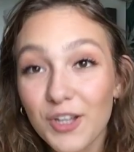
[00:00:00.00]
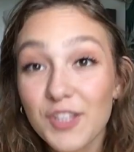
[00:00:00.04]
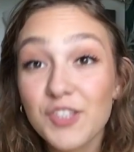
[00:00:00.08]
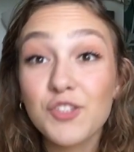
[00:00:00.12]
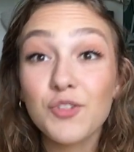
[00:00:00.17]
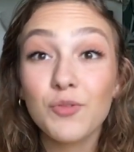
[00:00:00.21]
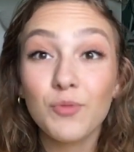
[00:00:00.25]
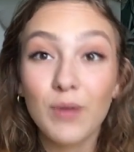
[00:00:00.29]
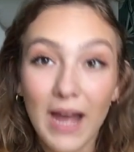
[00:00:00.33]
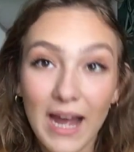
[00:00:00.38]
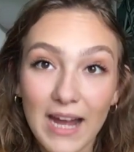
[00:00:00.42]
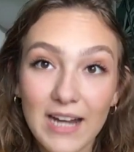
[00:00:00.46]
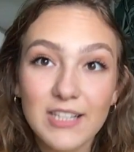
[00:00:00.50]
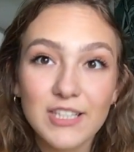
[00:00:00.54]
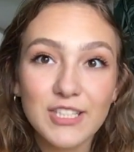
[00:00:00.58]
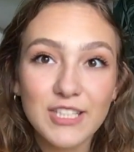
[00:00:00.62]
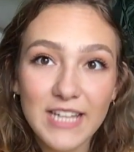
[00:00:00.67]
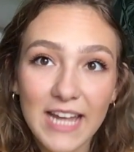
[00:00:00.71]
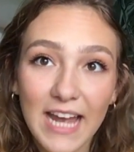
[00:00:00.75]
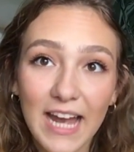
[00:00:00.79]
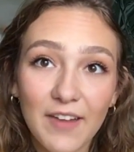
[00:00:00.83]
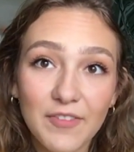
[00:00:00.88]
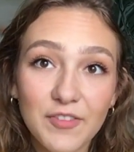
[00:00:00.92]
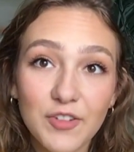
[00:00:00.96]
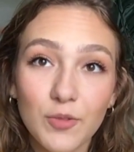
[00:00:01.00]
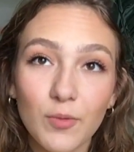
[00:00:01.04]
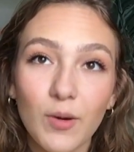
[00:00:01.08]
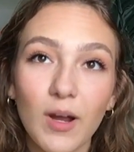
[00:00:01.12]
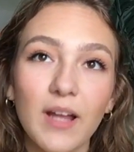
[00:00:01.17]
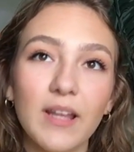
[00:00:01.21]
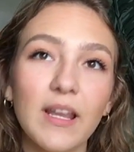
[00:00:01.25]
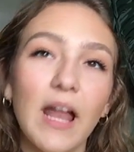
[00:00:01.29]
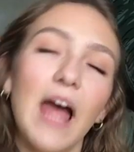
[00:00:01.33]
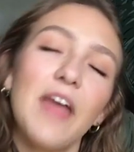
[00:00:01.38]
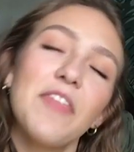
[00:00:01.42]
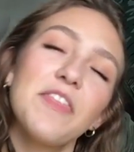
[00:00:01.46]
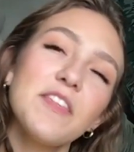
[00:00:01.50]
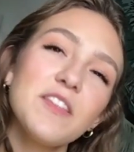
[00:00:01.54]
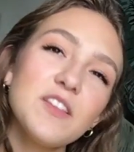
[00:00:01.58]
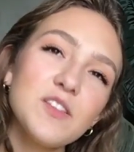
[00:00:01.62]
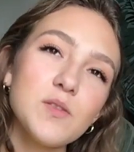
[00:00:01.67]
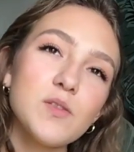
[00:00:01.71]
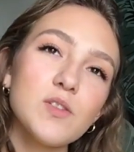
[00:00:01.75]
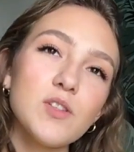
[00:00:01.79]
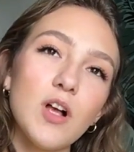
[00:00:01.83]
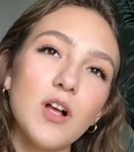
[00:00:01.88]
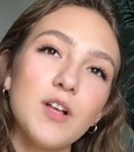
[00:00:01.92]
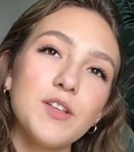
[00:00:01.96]
because you actually have to run. I think
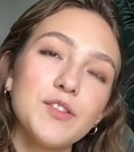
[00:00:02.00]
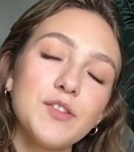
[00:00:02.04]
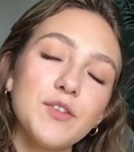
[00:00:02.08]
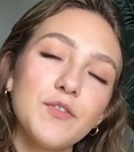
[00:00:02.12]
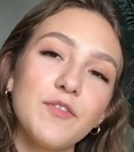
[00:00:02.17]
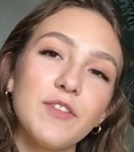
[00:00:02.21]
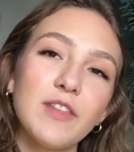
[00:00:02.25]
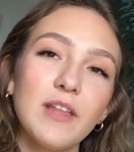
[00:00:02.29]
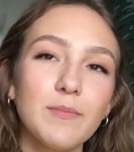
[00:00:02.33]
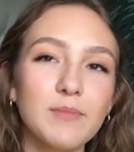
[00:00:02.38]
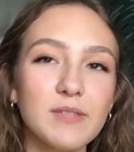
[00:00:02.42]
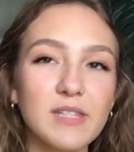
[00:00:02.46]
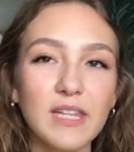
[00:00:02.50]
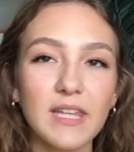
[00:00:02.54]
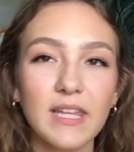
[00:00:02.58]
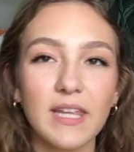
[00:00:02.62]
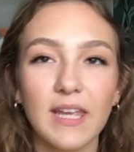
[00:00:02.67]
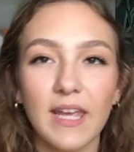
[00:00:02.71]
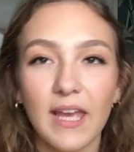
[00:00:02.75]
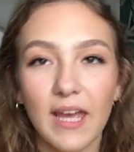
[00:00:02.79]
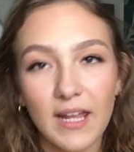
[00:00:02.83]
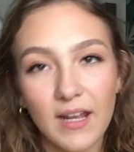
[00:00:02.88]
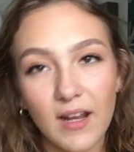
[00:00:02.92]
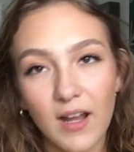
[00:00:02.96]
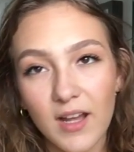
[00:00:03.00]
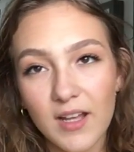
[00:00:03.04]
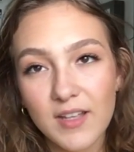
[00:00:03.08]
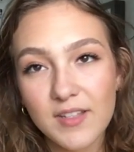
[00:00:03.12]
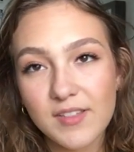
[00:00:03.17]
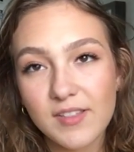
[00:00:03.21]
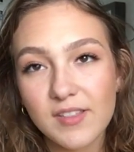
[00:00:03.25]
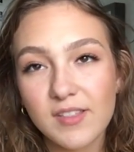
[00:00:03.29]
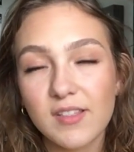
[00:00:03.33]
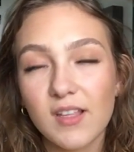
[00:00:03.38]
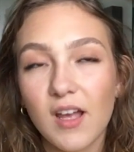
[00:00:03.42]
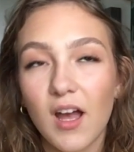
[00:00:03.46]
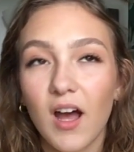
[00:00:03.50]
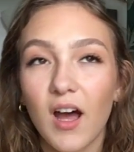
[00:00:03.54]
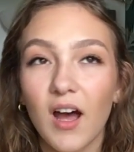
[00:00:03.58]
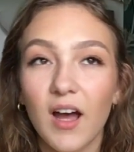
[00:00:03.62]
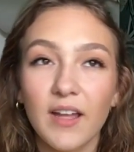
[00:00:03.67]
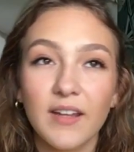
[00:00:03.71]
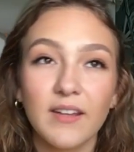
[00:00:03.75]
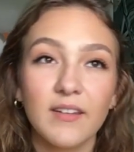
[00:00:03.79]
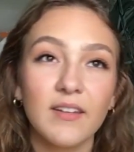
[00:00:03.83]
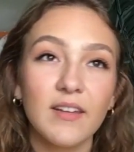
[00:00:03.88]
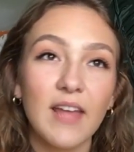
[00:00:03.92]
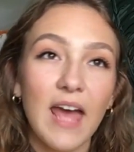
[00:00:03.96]
this was also for them to like get us
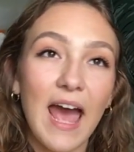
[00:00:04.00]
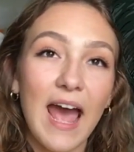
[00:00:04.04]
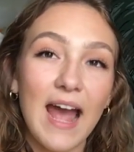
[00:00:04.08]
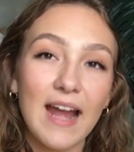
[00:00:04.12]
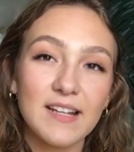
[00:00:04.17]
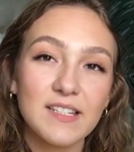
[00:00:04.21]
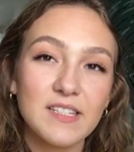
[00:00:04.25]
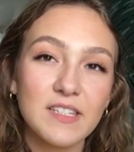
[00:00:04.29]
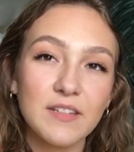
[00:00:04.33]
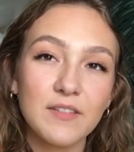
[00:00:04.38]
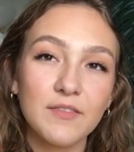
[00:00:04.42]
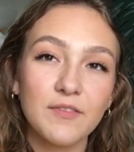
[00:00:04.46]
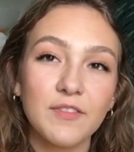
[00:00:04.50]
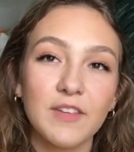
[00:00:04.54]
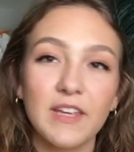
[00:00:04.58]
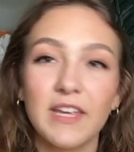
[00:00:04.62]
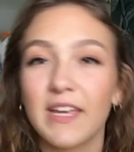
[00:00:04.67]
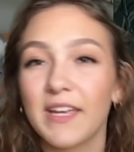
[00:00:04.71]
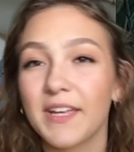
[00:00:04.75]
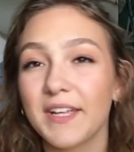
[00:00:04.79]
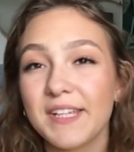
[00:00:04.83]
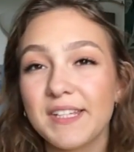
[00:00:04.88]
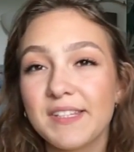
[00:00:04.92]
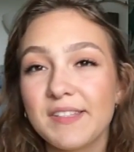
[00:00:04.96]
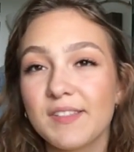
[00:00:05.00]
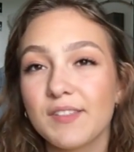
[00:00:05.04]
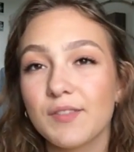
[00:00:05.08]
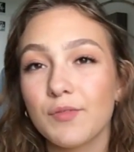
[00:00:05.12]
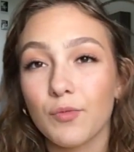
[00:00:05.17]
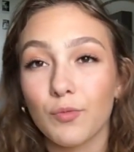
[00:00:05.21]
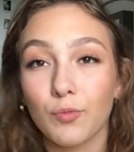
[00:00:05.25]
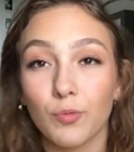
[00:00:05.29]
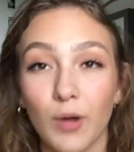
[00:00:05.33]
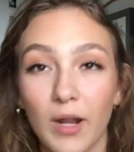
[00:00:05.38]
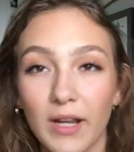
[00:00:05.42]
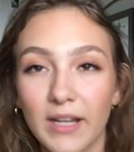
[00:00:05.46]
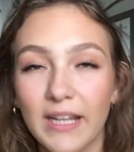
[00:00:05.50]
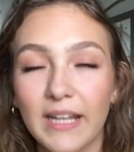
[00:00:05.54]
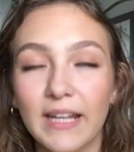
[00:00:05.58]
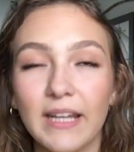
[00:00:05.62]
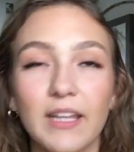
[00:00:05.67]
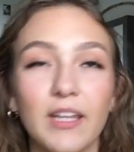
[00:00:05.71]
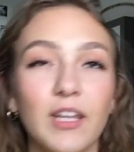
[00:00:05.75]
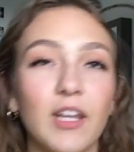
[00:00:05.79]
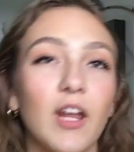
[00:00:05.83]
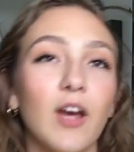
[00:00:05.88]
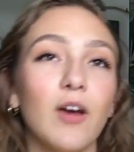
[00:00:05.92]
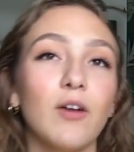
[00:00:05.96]
unactive kids running,
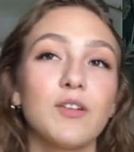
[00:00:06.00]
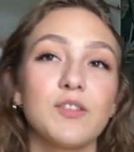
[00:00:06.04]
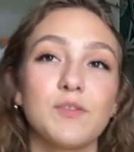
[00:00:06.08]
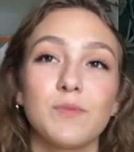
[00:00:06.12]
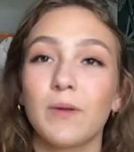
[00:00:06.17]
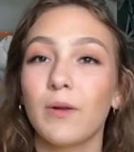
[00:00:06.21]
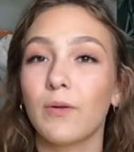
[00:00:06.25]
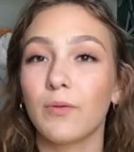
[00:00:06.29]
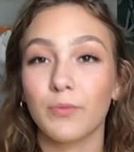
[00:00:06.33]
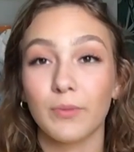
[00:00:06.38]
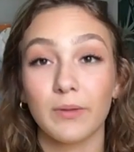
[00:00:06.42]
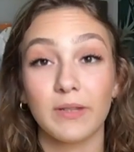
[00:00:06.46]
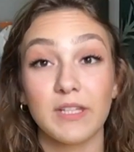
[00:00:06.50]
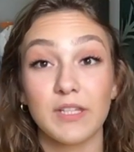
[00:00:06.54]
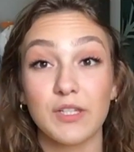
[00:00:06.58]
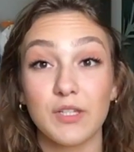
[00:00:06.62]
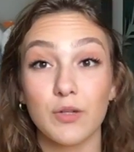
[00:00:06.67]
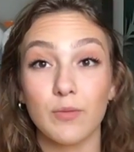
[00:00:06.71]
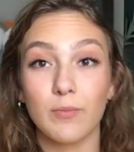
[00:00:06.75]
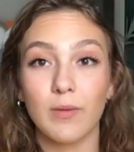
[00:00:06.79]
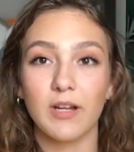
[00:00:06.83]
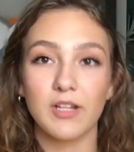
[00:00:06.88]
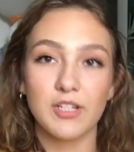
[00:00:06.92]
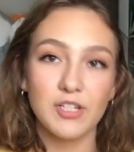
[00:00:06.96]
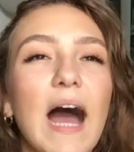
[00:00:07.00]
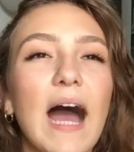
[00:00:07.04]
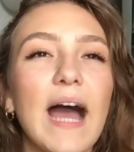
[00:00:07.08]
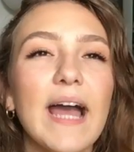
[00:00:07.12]
you know, because we don't really do much.